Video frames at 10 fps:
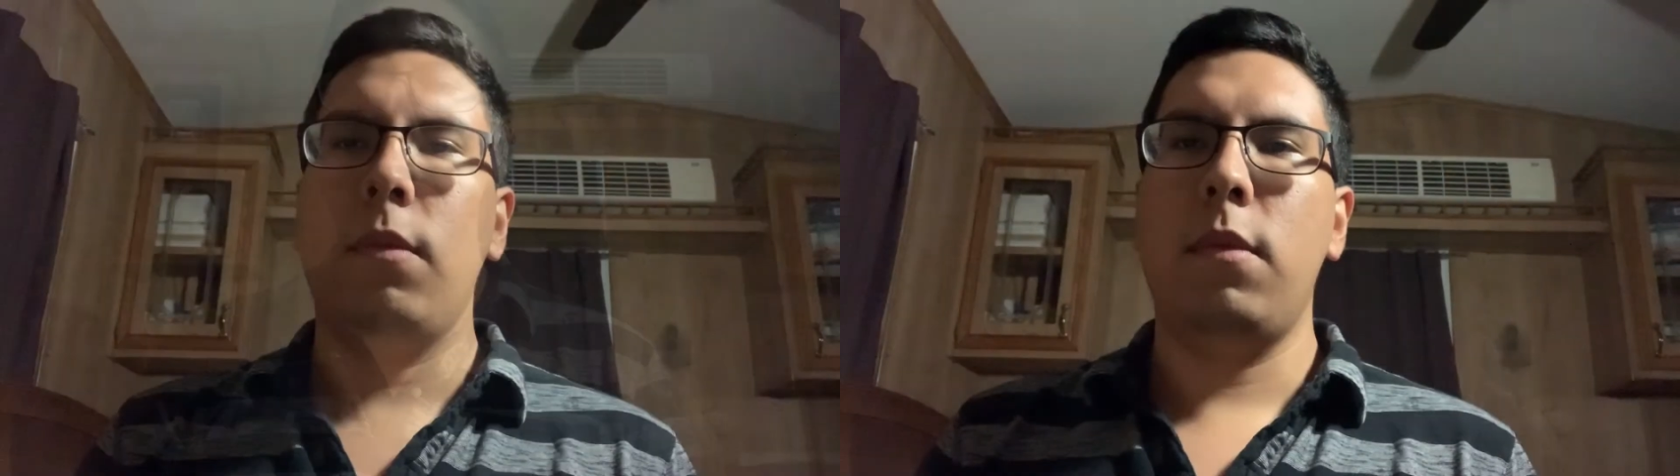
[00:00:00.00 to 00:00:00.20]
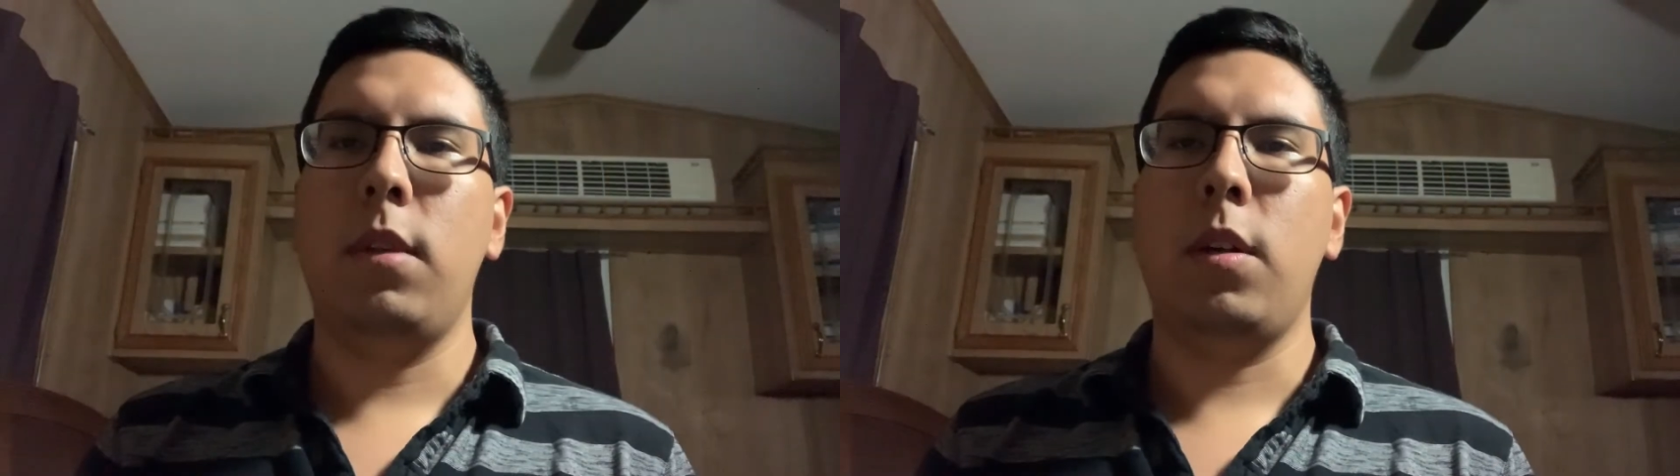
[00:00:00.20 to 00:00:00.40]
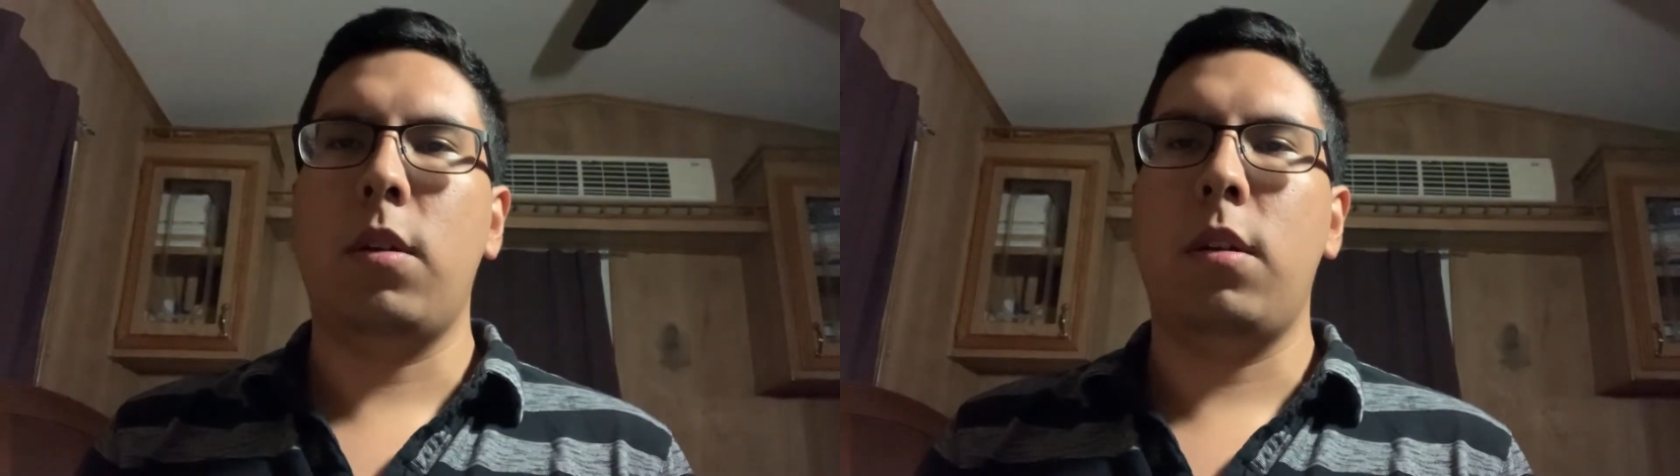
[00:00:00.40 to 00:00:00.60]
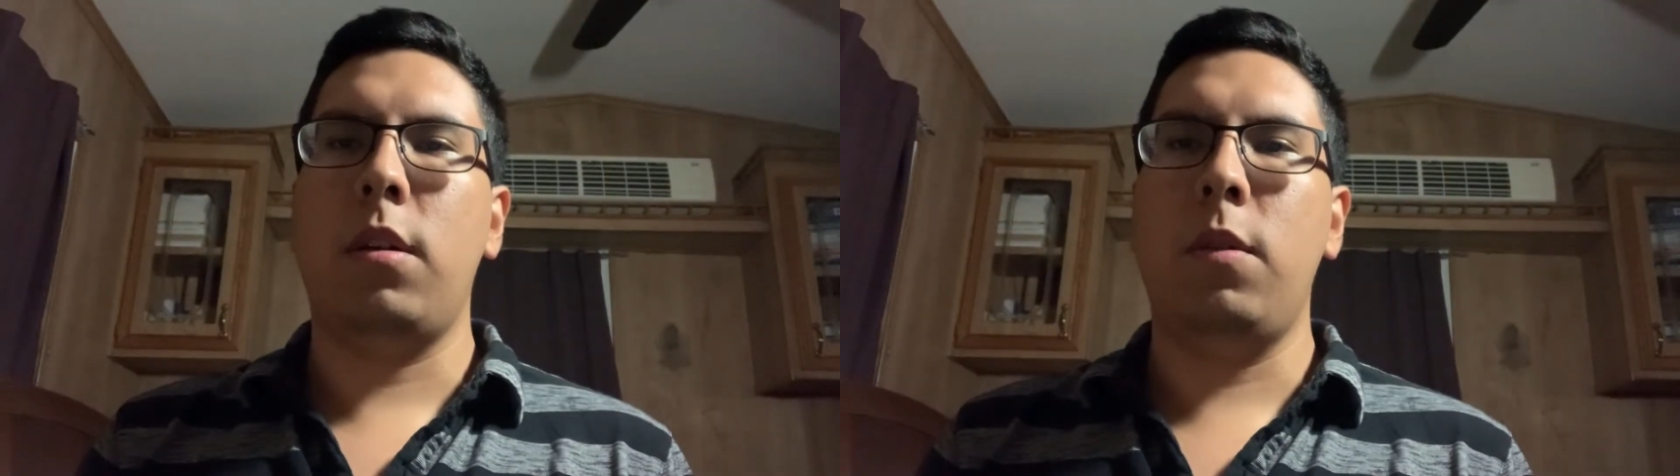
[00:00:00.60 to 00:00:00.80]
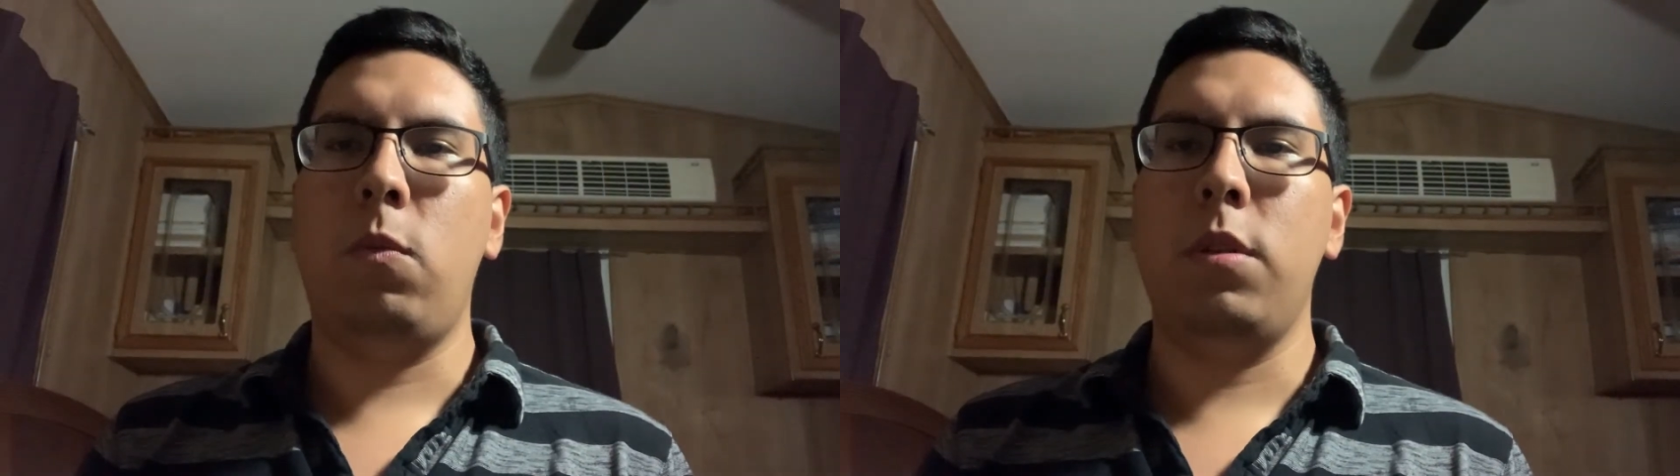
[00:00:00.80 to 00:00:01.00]
Now,
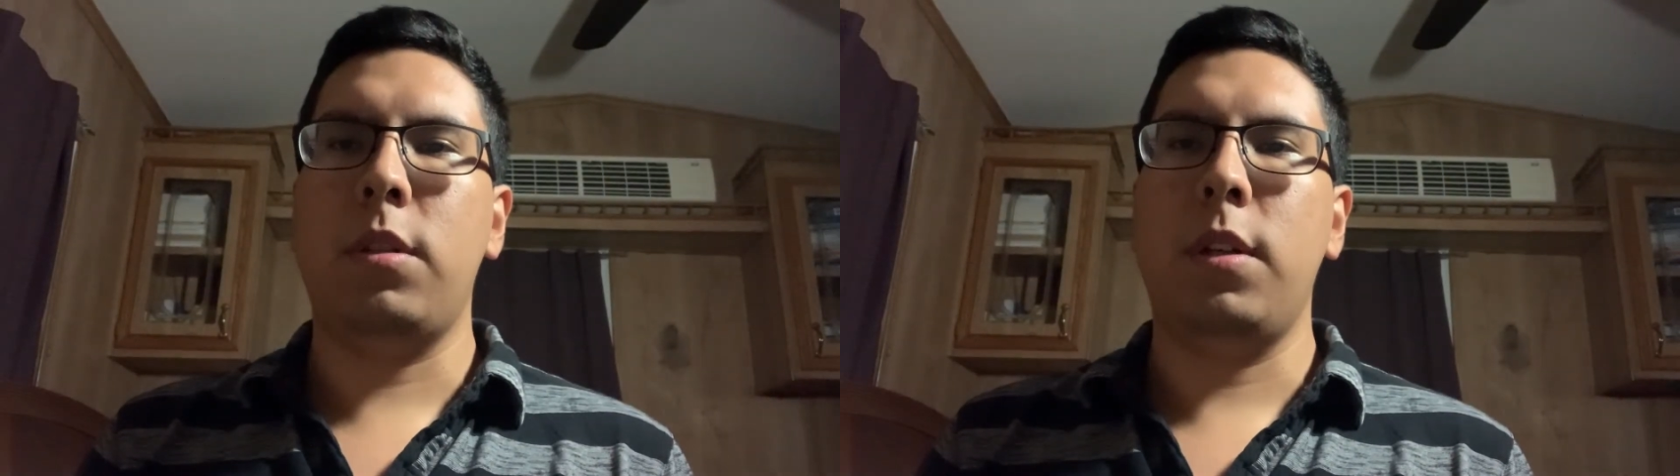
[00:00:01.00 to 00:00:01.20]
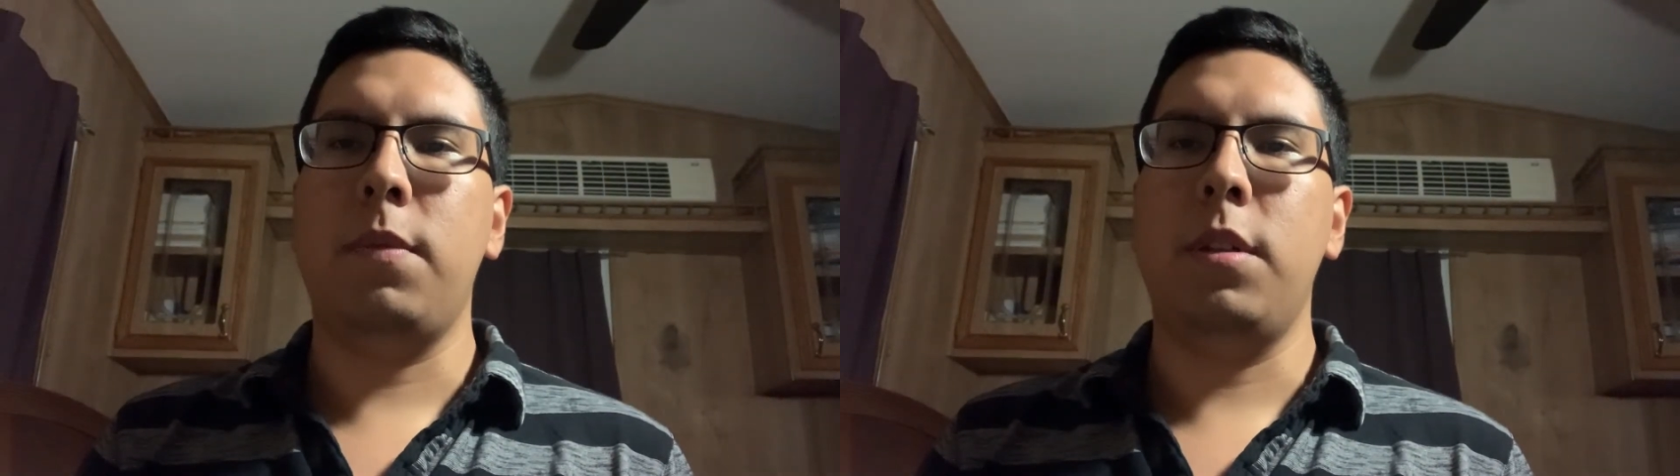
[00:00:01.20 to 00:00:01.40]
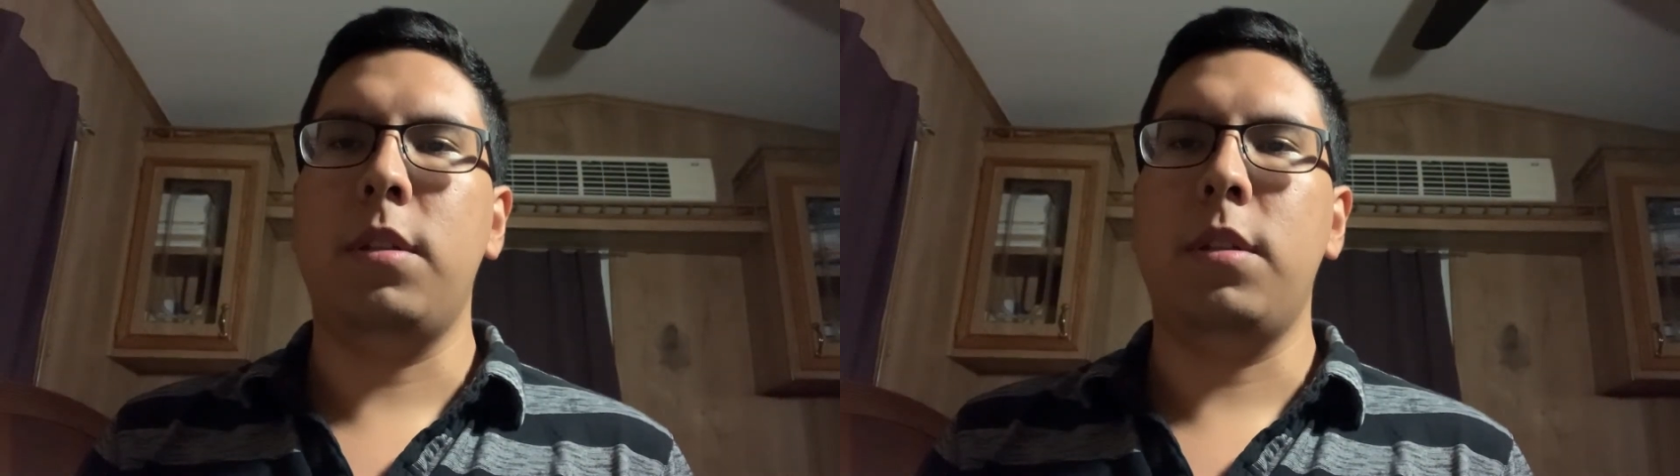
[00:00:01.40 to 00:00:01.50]
Kant one time said